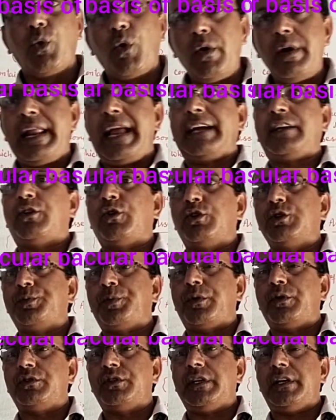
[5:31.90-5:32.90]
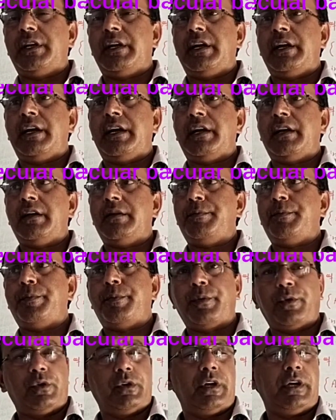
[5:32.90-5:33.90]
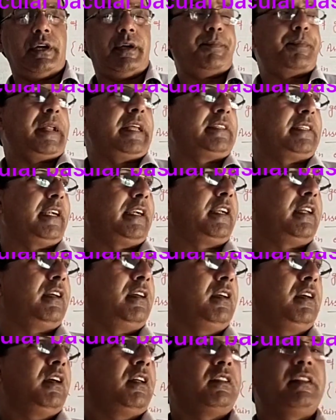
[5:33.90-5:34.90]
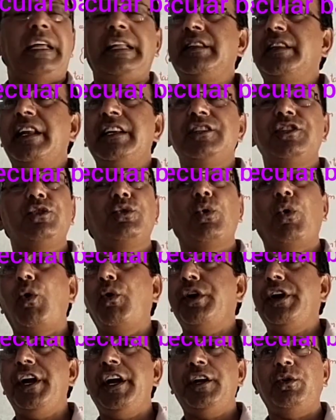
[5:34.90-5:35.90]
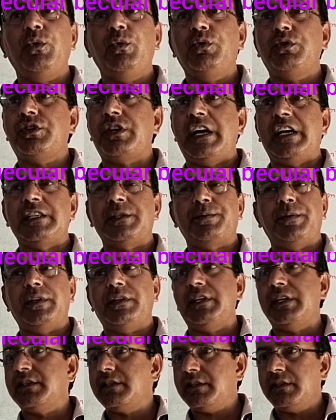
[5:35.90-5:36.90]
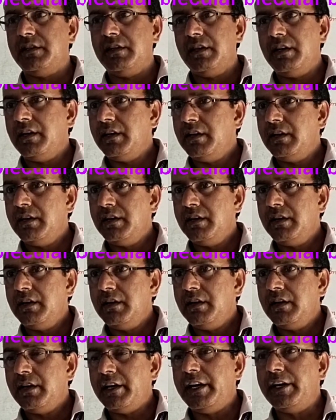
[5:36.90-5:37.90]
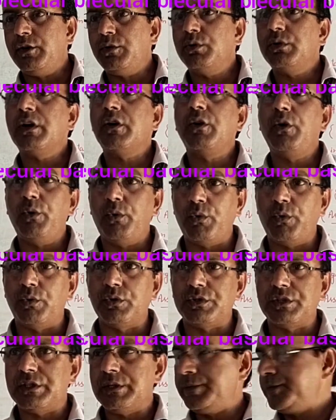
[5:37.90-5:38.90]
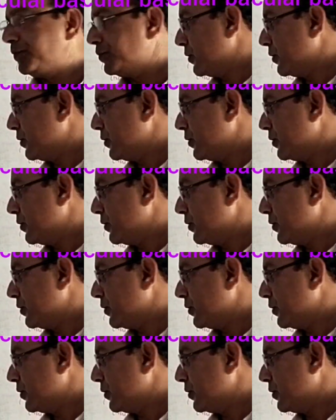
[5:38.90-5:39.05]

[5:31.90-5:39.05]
no lactose present, then there is no need to transfer this into the glucose.